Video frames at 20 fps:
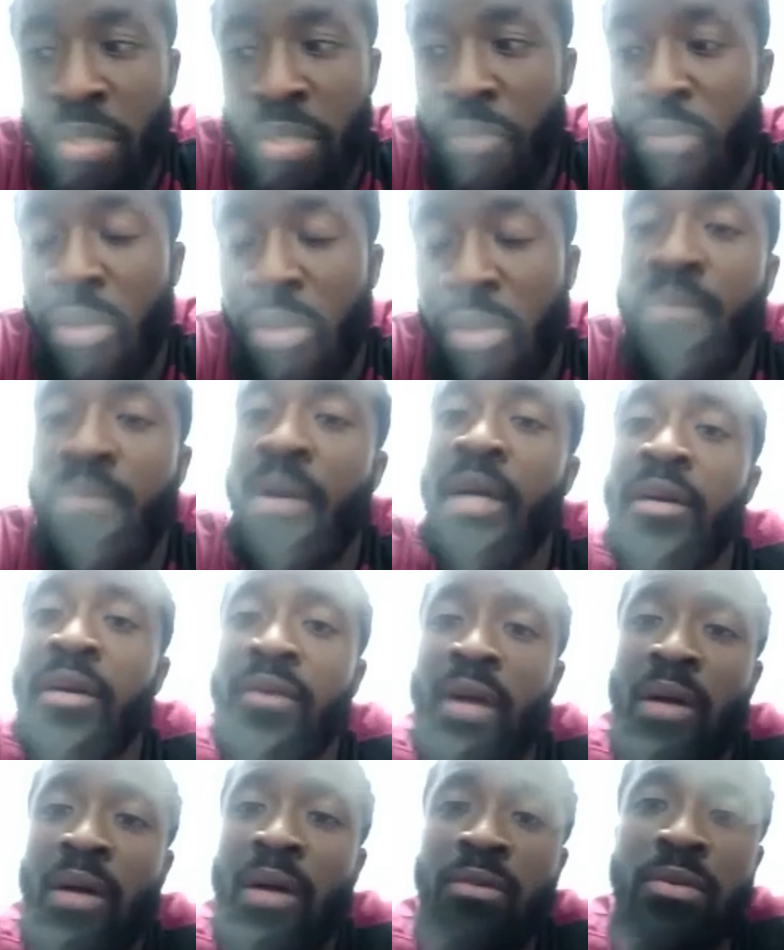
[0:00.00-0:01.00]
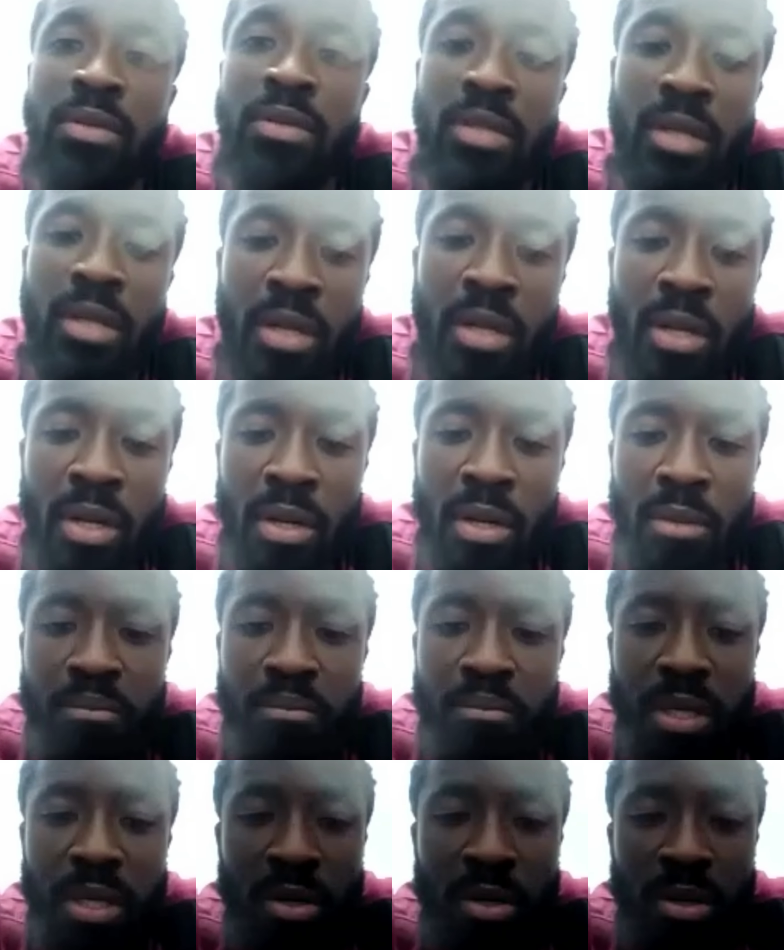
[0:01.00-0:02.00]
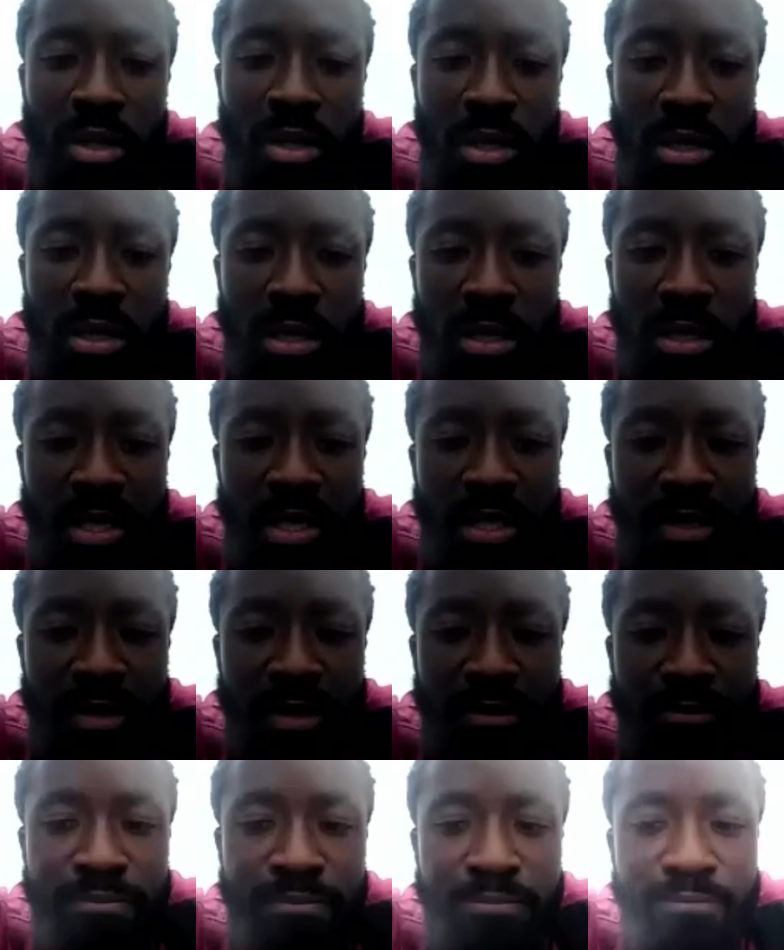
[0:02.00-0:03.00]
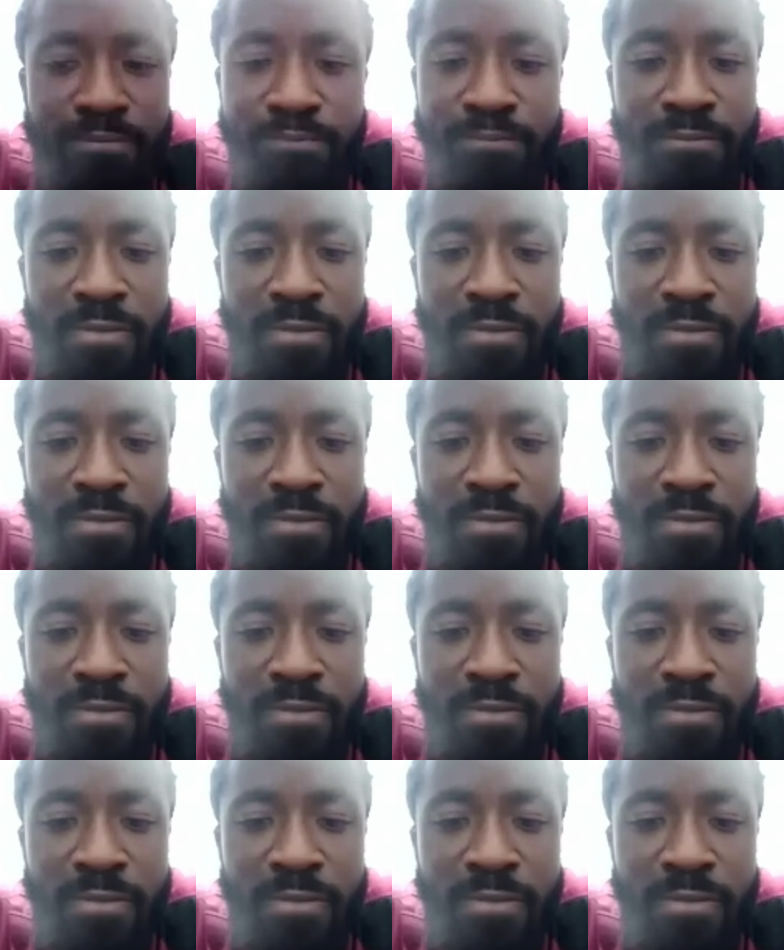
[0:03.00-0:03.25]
different backgrounds, because um,